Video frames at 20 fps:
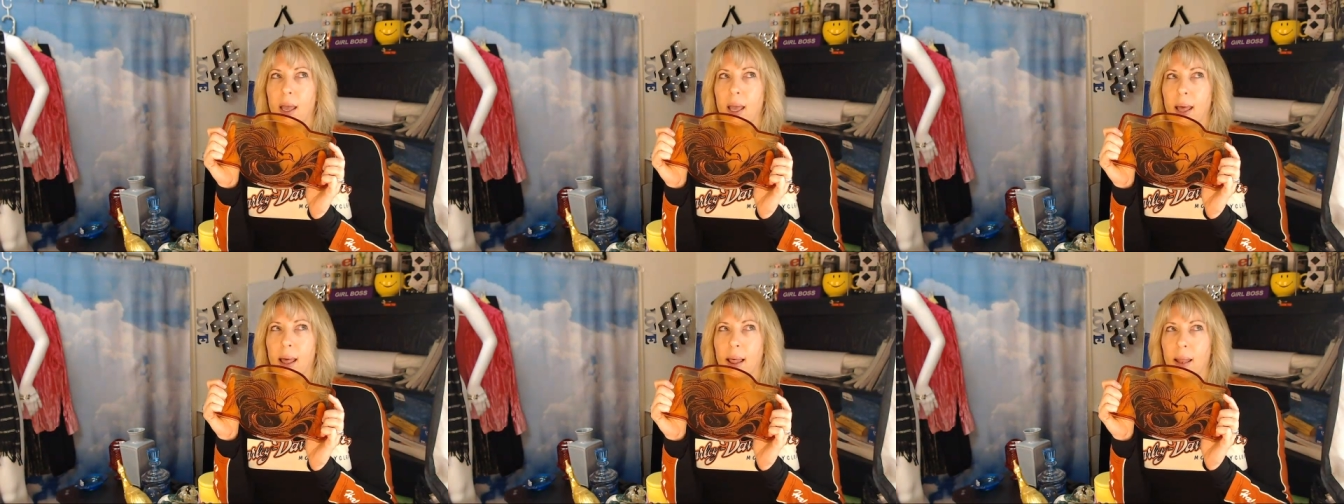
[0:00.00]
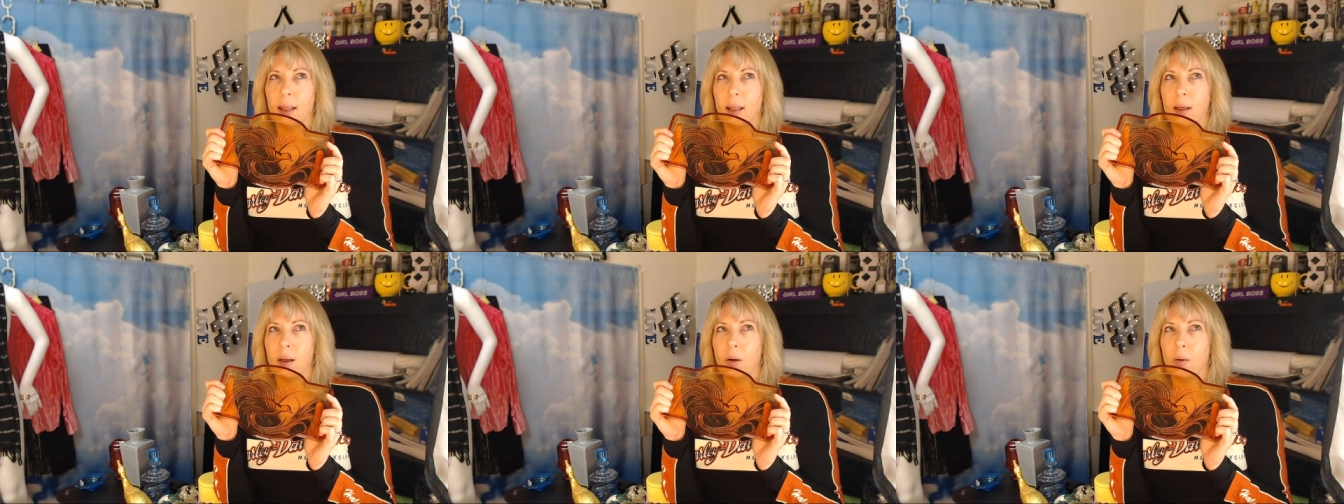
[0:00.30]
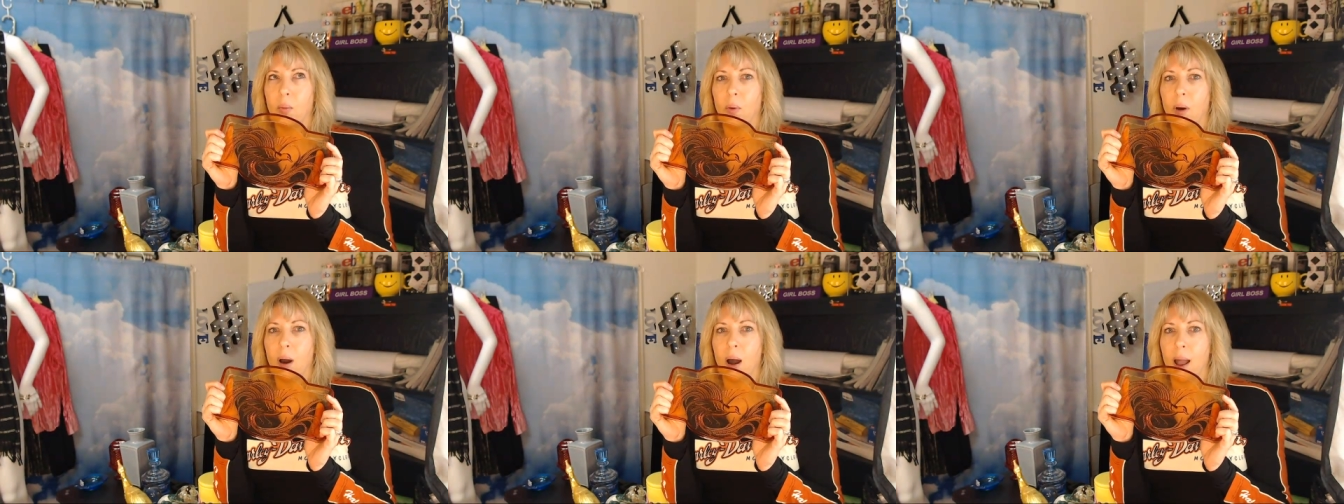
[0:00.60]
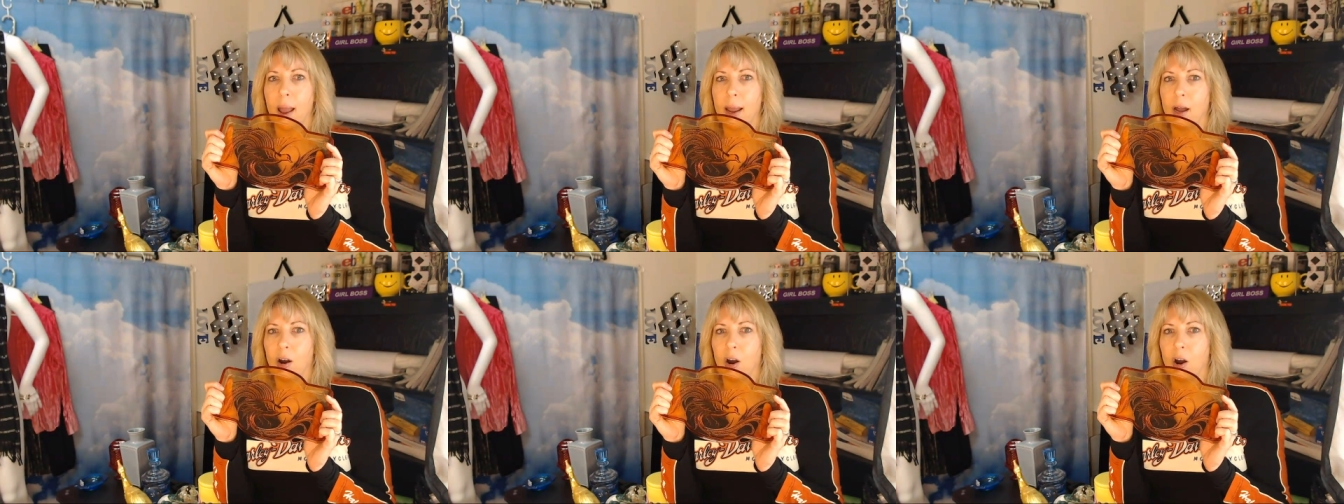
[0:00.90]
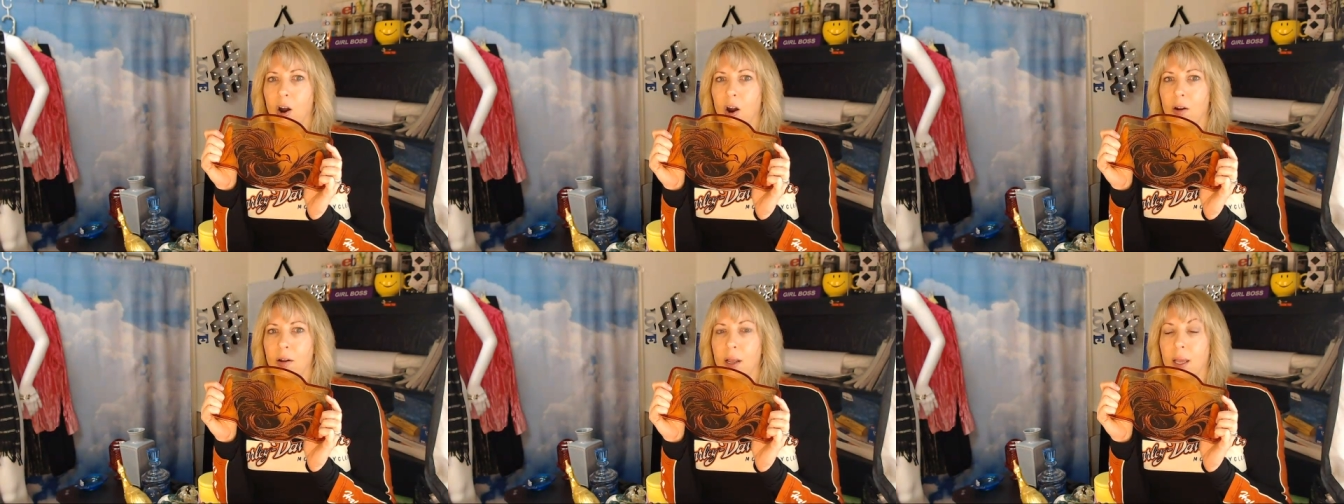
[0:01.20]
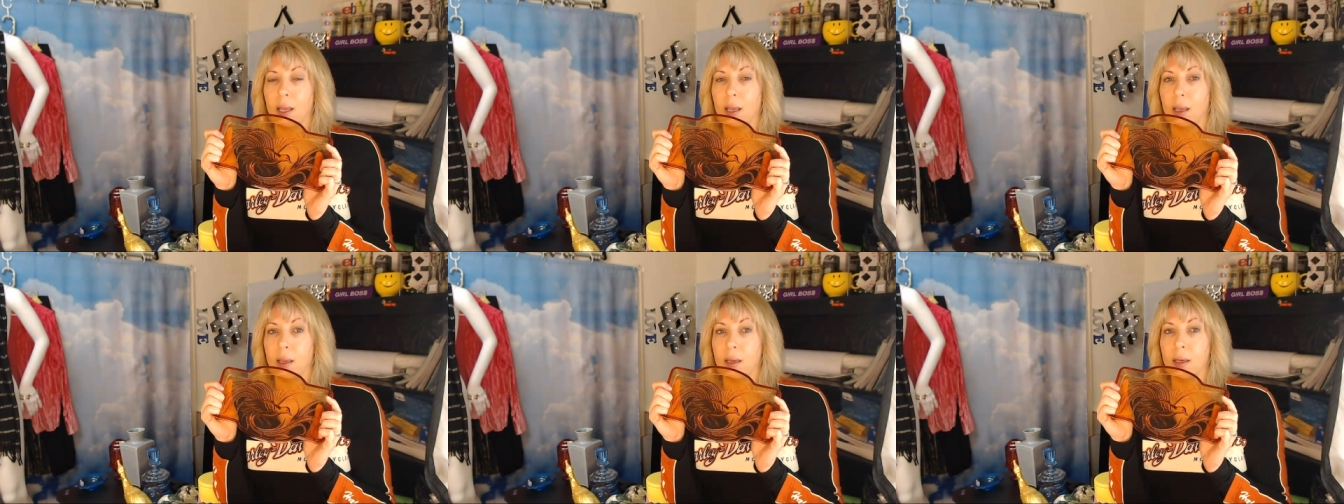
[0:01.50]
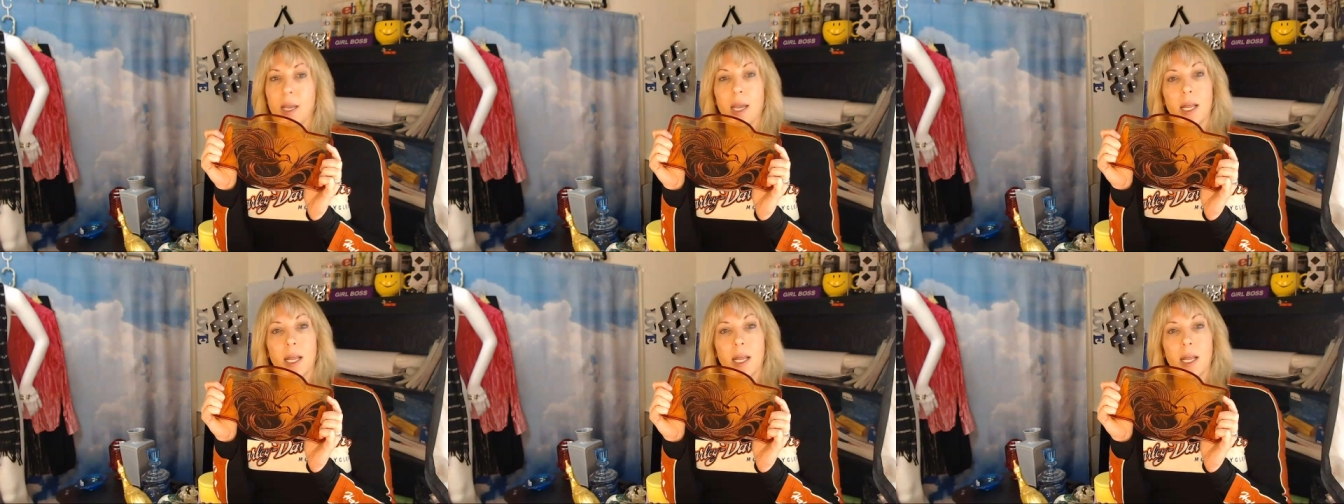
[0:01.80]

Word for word: L-Y-R-E.